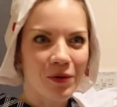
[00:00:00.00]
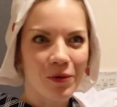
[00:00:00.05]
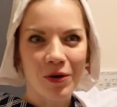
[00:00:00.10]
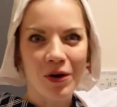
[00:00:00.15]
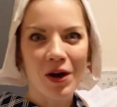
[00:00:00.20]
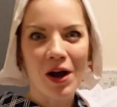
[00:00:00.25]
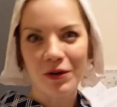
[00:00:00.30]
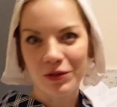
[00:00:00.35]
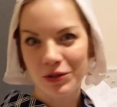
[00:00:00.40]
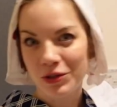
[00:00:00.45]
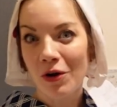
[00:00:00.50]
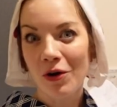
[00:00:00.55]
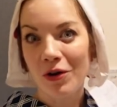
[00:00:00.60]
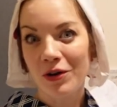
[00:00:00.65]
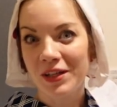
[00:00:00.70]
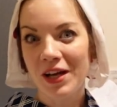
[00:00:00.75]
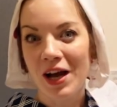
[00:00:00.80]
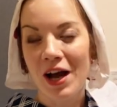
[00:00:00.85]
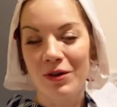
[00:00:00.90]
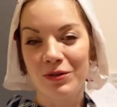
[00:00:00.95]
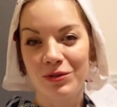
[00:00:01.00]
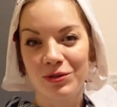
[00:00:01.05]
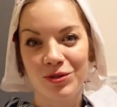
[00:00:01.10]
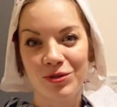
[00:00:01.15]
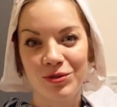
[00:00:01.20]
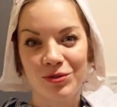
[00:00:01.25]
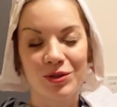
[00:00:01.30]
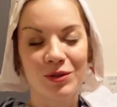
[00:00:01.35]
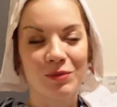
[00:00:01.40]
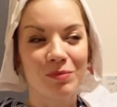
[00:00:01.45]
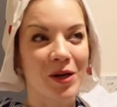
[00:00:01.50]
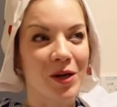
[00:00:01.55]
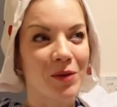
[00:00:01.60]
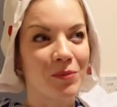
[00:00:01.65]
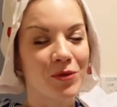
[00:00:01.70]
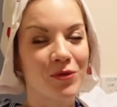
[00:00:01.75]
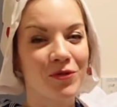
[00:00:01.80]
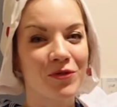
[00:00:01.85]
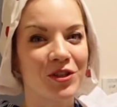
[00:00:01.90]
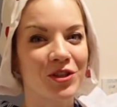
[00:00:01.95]
or taught how to do it by a
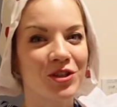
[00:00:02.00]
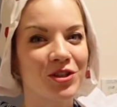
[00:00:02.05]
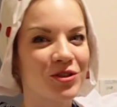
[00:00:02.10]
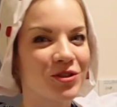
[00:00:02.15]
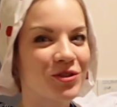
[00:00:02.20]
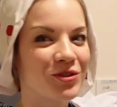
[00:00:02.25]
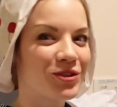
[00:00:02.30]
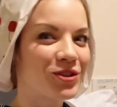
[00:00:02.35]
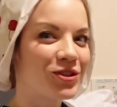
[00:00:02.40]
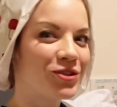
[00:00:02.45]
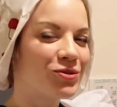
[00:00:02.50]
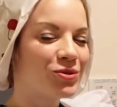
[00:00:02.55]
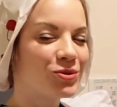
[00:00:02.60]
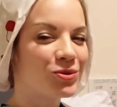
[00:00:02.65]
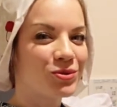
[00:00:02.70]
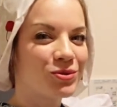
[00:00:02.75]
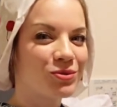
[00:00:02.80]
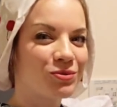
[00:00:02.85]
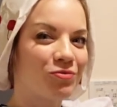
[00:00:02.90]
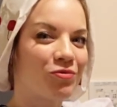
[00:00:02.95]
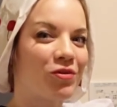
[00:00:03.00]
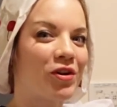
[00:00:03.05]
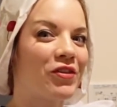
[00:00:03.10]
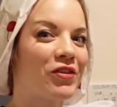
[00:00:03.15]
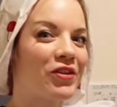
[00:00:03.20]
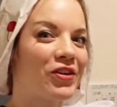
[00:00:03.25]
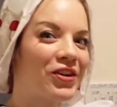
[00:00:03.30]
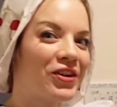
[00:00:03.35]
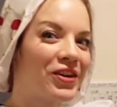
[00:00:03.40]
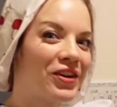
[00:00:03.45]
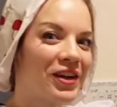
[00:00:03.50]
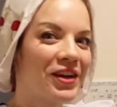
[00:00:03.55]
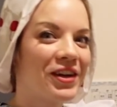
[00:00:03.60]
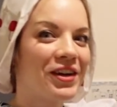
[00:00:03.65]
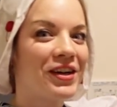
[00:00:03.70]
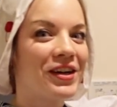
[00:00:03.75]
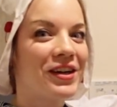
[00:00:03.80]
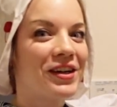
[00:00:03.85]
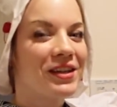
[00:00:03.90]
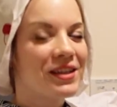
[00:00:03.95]
professional, you rather
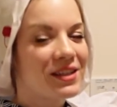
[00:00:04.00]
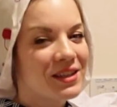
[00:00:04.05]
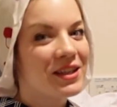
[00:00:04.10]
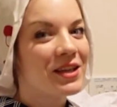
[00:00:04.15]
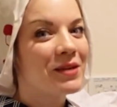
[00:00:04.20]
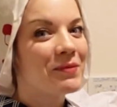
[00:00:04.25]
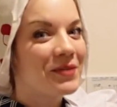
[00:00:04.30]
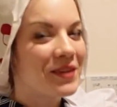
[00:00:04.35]
keep